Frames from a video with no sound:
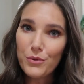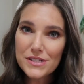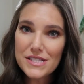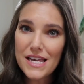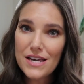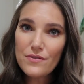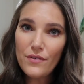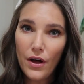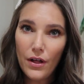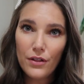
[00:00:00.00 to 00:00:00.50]
Once
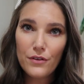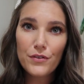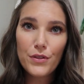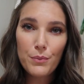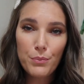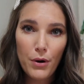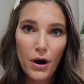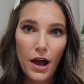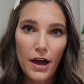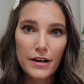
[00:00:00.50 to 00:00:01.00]
I have all of the
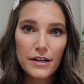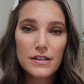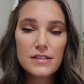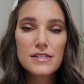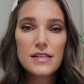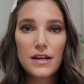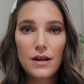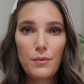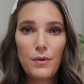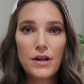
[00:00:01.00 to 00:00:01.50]
products
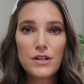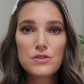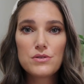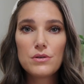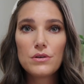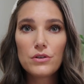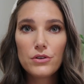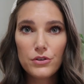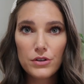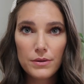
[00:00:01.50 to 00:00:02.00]
that I want to
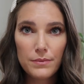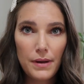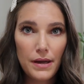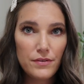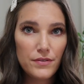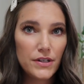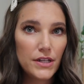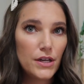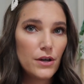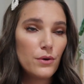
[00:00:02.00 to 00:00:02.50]
include in
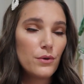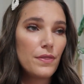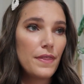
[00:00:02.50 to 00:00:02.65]
my video,